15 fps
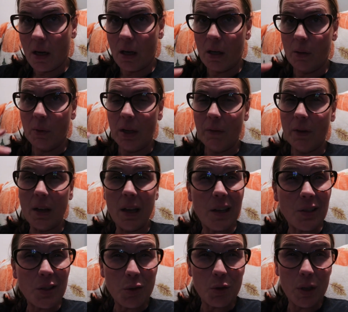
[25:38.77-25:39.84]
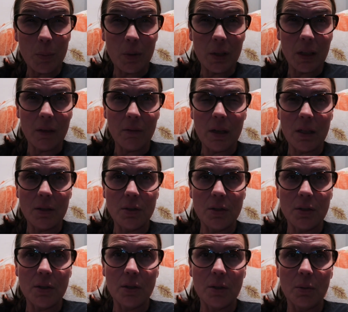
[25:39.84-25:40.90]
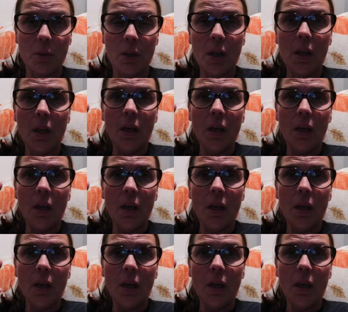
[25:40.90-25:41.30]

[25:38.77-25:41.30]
Uh, we have a lot of scrambling around to do